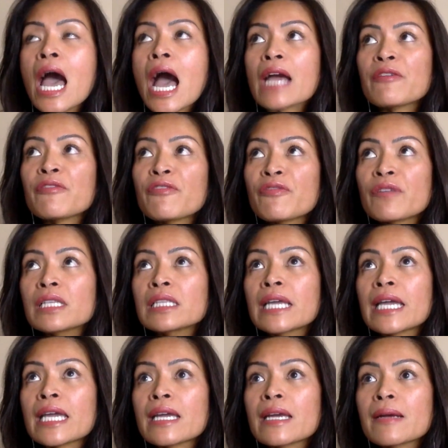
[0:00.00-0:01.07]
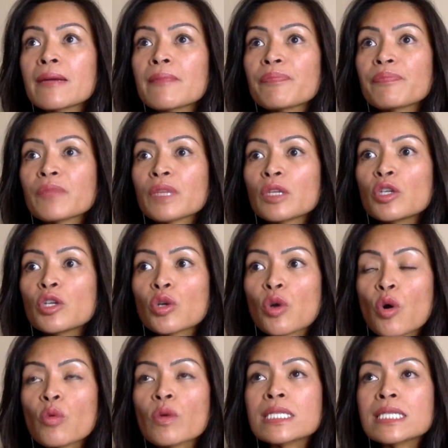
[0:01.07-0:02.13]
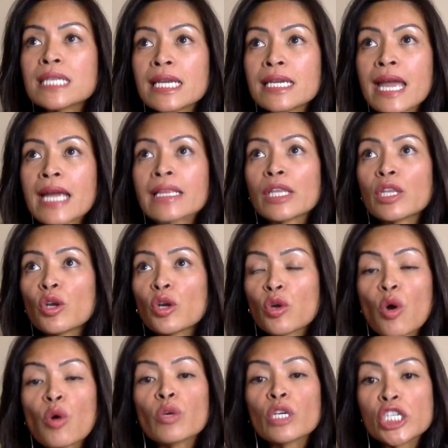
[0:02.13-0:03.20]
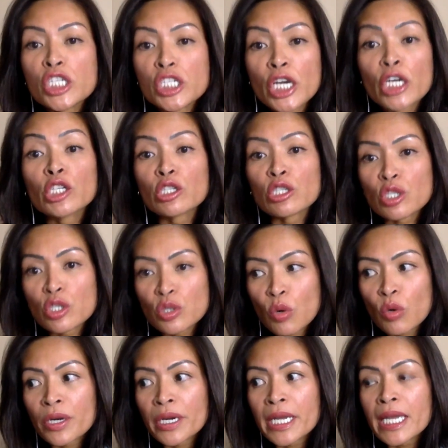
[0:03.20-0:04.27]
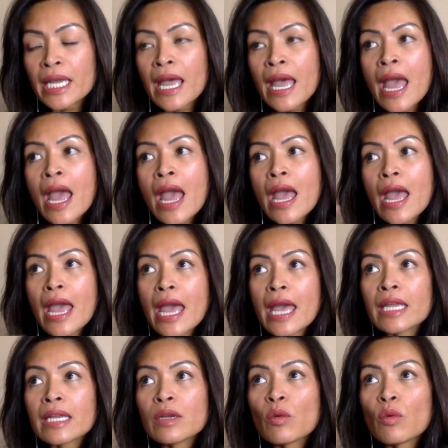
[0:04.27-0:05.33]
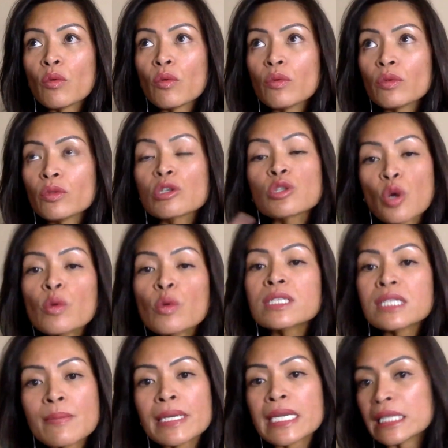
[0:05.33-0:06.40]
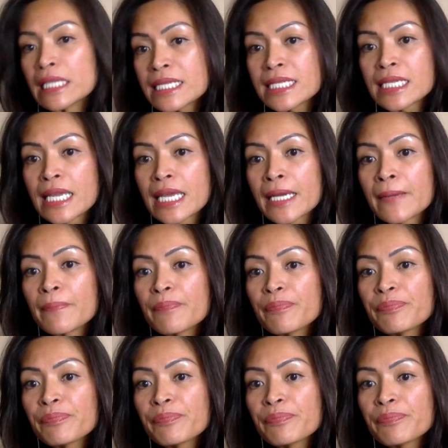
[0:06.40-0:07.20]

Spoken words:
I feel like you could always connect and you could always share your story, and there's always somebody listening.